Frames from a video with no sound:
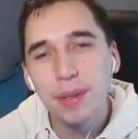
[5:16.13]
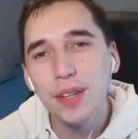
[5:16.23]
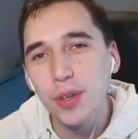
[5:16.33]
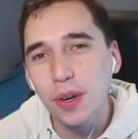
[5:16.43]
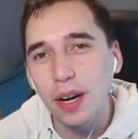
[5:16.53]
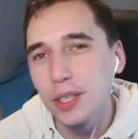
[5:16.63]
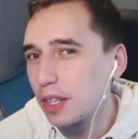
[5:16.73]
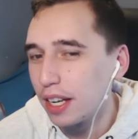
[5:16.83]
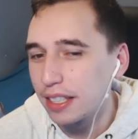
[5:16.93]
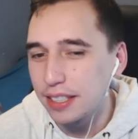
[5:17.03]
How many of you guys
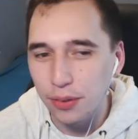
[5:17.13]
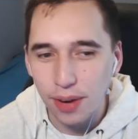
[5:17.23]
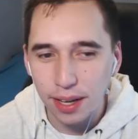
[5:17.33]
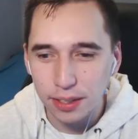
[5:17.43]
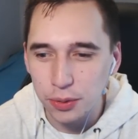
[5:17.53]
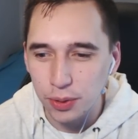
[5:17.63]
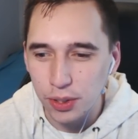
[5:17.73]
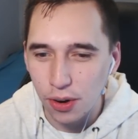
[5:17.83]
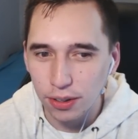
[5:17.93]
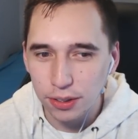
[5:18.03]
would like to see Raditz
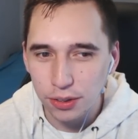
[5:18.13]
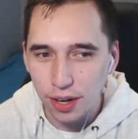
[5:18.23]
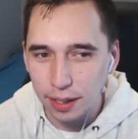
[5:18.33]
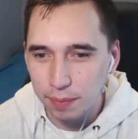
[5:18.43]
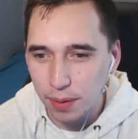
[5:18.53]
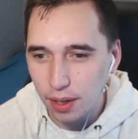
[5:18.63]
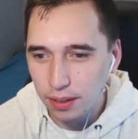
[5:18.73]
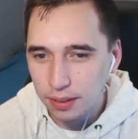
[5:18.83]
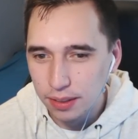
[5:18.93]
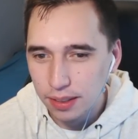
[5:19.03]
return to Dragon Ball?
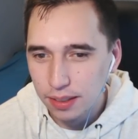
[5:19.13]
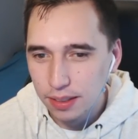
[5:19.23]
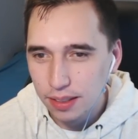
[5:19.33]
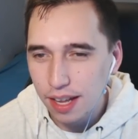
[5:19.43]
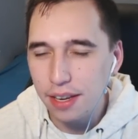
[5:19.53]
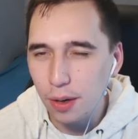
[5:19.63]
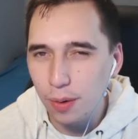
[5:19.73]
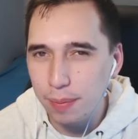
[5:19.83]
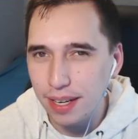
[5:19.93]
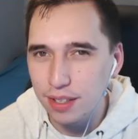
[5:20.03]
Now, I think it
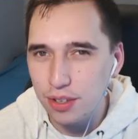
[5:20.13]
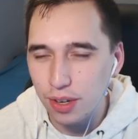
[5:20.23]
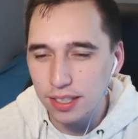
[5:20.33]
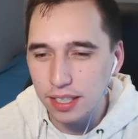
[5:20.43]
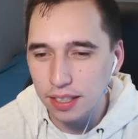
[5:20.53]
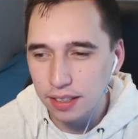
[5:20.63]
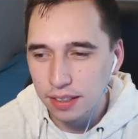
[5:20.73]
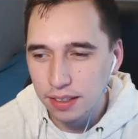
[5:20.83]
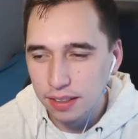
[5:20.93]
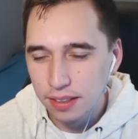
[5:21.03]
would be interesting.
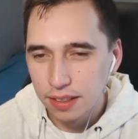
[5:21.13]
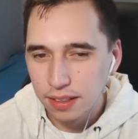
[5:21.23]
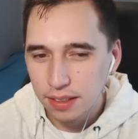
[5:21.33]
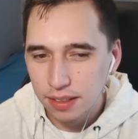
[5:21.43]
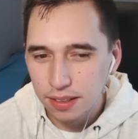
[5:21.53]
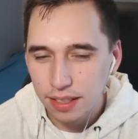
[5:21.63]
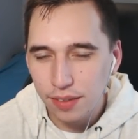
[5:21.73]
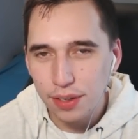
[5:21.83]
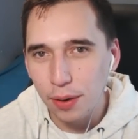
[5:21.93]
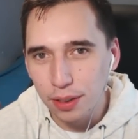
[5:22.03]

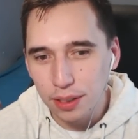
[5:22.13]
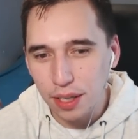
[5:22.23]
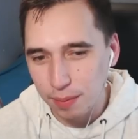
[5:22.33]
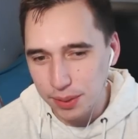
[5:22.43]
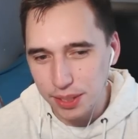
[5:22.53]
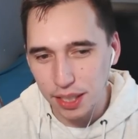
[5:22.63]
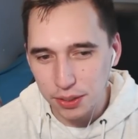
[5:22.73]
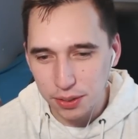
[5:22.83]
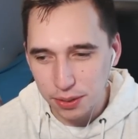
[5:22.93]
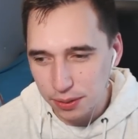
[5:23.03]
Leave it down in the comment
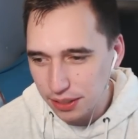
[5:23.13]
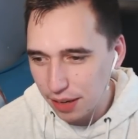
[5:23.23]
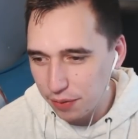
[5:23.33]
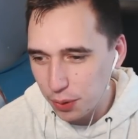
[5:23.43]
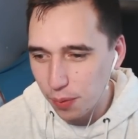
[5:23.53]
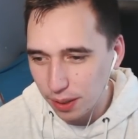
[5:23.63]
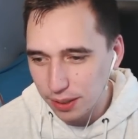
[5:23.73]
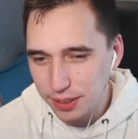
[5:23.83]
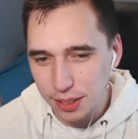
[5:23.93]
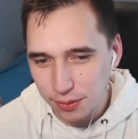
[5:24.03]
section, dudes, if you
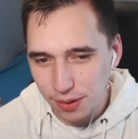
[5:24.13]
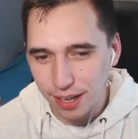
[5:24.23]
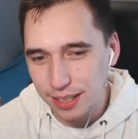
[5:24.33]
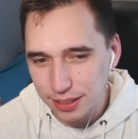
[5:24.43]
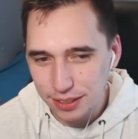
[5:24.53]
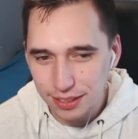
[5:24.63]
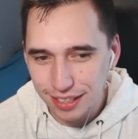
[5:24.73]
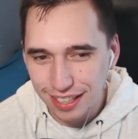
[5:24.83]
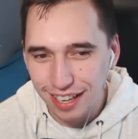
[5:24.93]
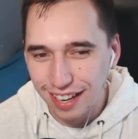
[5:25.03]
want to see
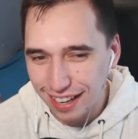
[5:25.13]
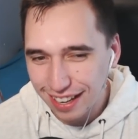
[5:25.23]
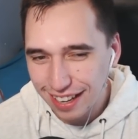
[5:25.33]
Raditz.